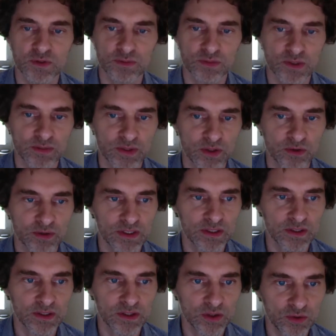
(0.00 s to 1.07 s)
probably
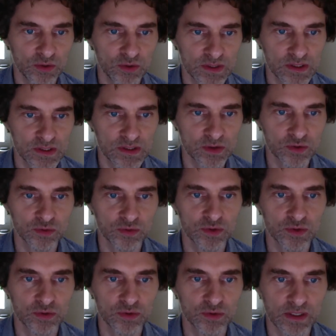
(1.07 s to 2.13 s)
already know is
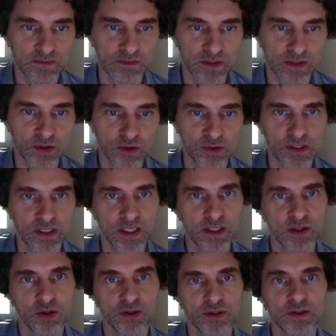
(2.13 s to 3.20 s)
to have a close eye
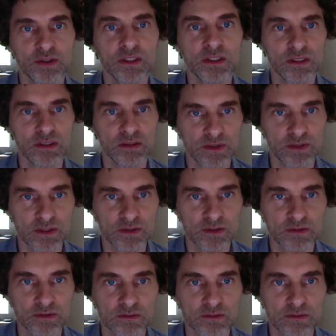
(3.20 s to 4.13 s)
on your kidney function.